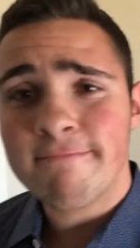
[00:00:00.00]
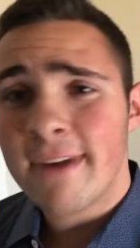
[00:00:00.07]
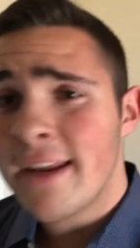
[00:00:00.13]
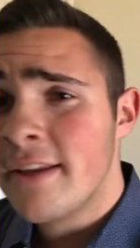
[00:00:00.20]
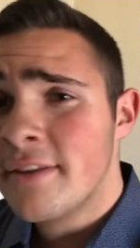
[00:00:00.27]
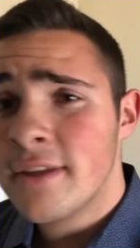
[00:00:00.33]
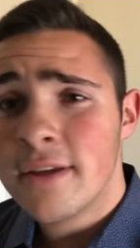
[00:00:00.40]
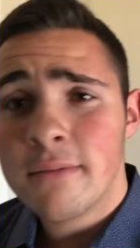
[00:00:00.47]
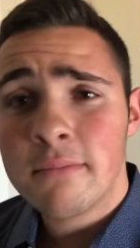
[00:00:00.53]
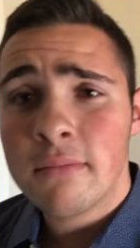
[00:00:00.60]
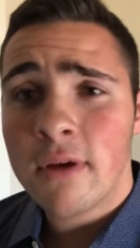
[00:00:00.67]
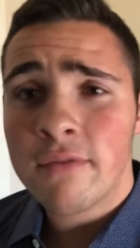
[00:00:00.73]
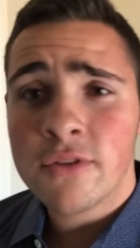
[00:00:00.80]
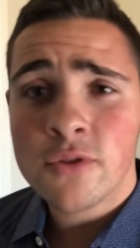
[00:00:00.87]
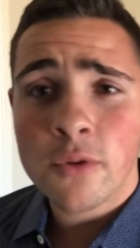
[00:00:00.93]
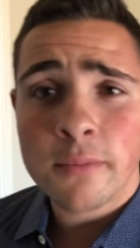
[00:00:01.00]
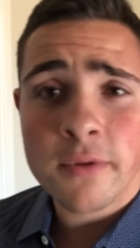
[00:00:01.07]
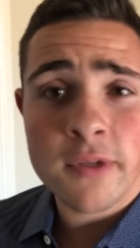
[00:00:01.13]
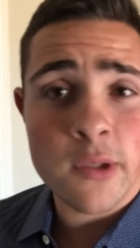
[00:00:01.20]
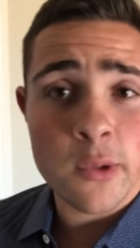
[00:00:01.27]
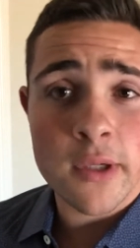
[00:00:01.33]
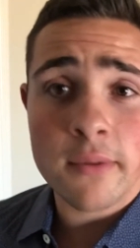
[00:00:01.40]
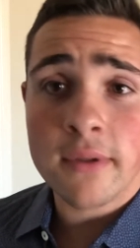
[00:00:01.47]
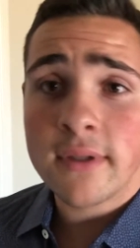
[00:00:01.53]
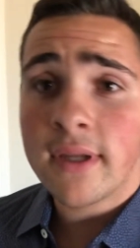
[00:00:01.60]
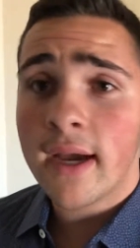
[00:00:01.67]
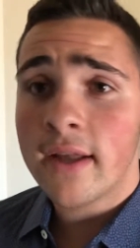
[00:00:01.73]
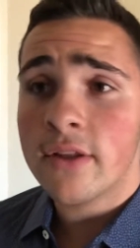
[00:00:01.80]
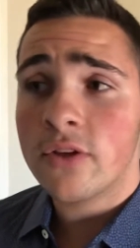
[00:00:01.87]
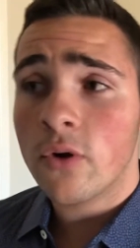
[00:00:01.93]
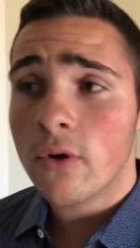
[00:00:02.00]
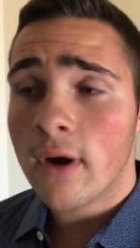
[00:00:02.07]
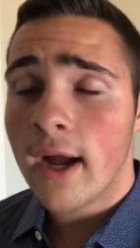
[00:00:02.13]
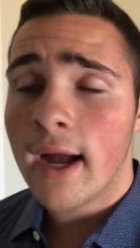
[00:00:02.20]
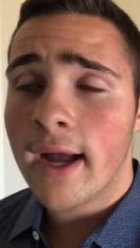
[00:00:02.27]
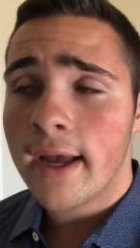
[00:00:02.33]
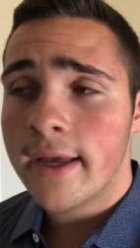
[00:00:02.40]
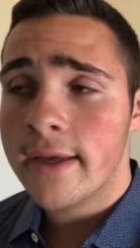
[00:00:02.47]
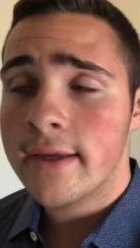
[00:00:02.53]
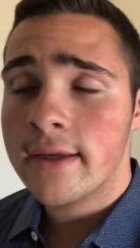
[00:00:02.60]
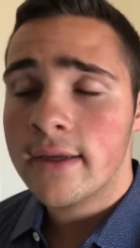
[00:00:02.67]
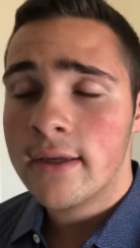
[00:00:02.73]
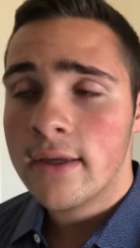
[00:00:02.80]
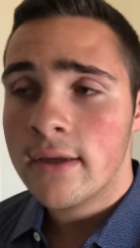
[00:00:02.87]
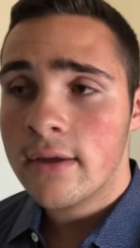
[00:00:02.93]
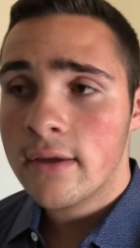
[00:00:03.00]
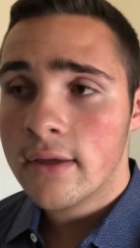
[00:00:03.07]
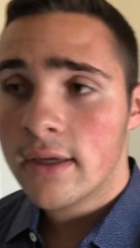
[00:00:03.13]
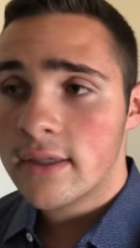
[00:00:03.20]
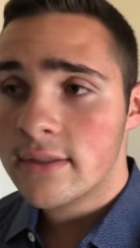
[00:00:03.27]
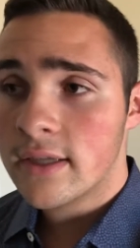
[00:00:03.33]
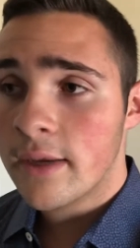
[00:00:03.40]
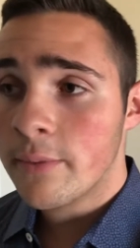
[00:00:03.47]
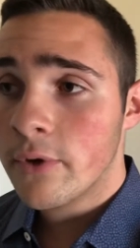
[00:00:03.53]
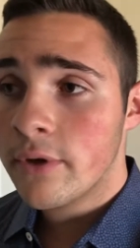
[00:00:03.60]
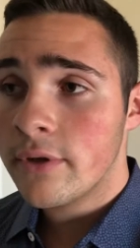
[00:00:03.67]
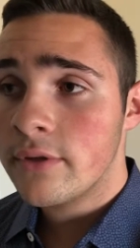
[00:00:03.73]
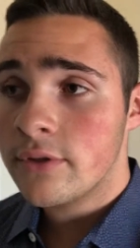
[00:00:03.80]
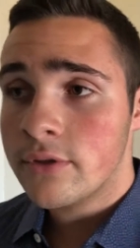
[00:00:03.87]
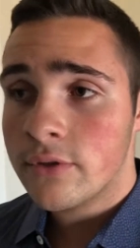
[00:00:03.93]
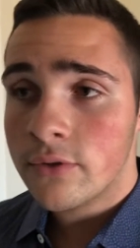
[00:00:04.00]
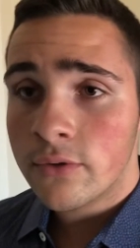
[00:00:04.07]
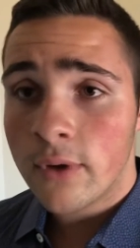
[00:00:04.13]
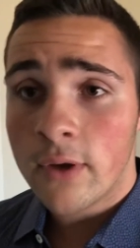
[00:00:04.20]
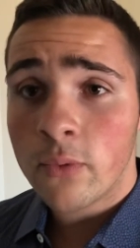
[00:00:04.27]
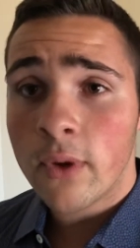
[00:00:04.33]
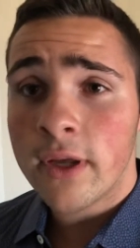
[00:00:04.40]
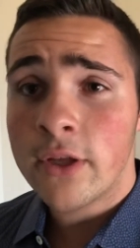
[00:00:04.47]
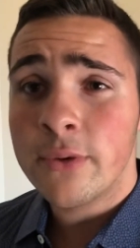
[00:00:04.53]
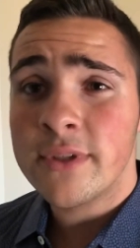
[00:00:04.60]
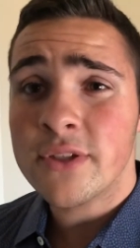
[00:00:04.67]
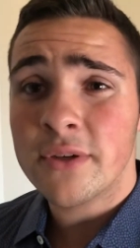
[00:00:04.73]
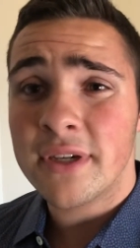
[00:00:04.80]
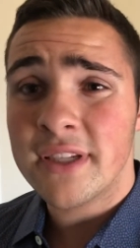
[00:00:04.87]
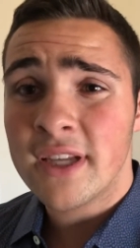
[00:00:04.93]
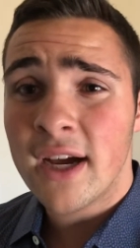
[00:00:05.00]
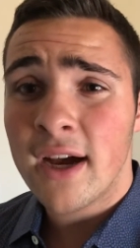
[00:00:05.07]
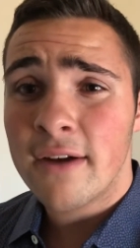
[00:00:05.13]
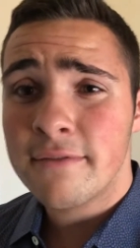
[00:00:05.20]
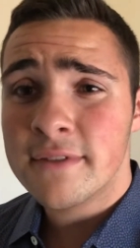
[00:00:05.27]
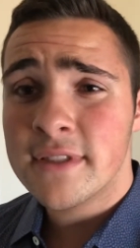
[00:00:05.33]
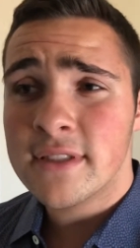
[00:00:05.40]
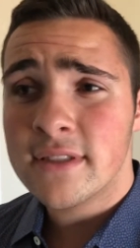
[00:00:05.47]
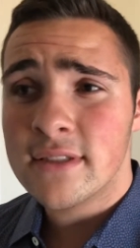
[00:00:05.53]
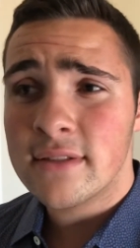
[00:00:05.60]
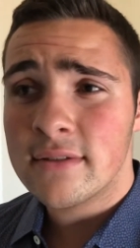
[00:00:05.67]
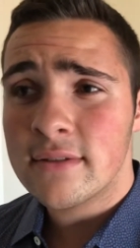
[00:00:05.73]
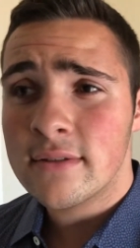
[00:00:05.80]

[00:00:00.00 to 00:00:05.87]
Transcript: anything of the sort between Declan or I, because I'm going to NYU, he's going to Tufts.